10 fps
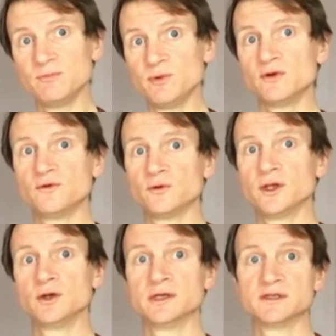beautiful
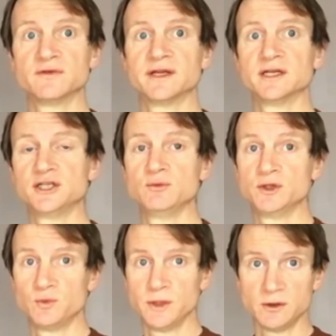units of energy
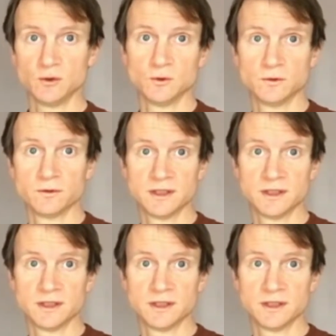which we call